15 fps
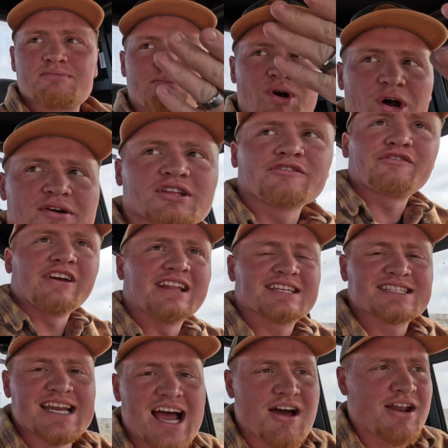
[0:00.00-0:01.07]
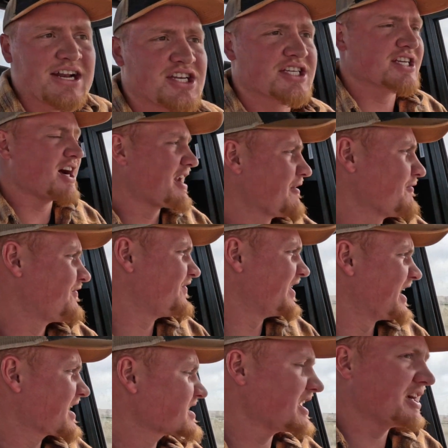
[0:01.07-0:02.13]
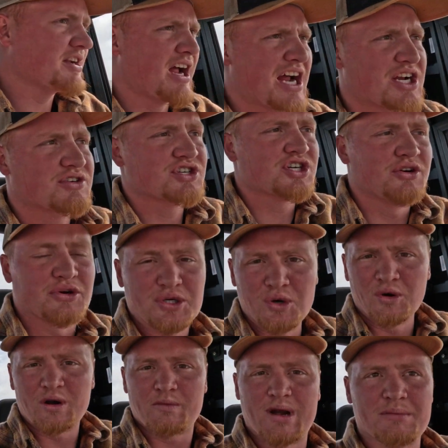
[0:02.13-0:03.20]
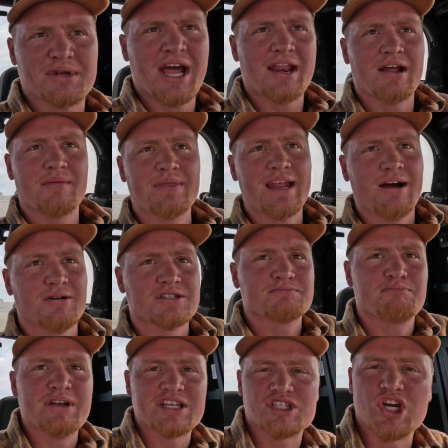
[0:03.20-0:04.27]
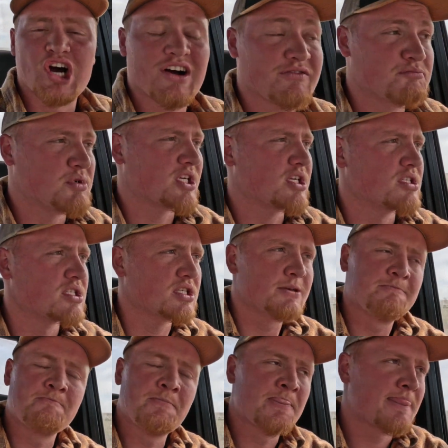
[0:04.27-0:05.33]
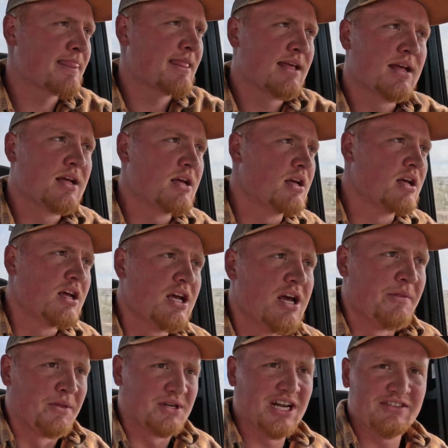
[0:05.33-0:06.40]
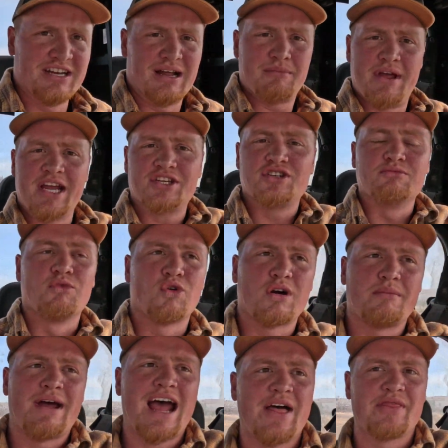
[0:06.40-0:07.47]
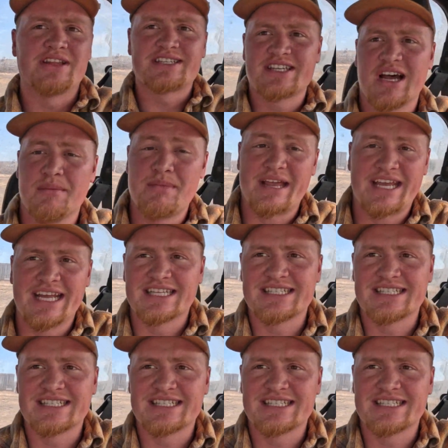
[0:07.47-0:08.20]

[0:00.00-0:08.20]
Broke the fence down. I just got it fixed. I should have recorded, but I was pissed off because nothing that makes you more mad than something that